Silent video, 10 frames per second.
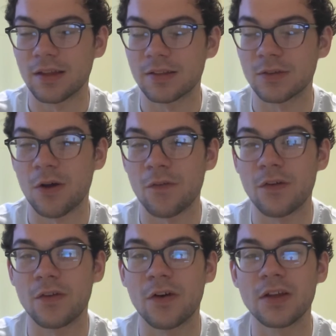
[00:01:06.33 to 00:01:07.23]
So
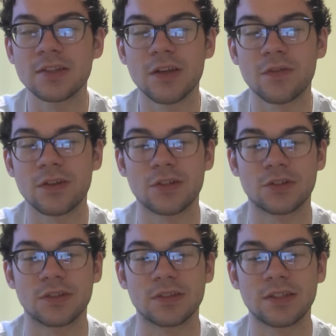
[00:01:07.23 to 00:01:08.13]
all these
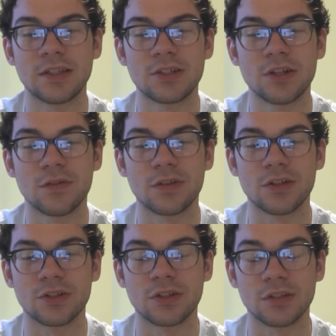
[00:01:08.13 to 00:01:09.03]
definitions, each
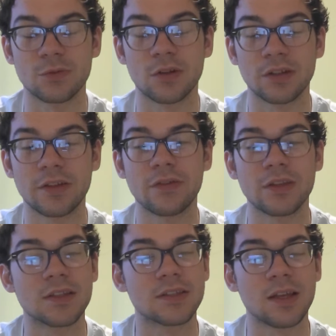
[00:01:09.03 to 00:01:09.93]
definition is relatively
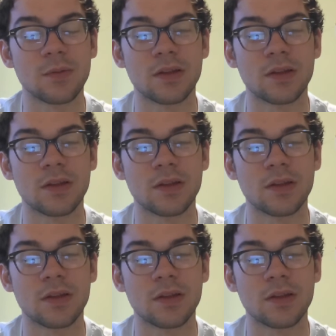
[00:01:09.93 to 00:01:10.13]
the same,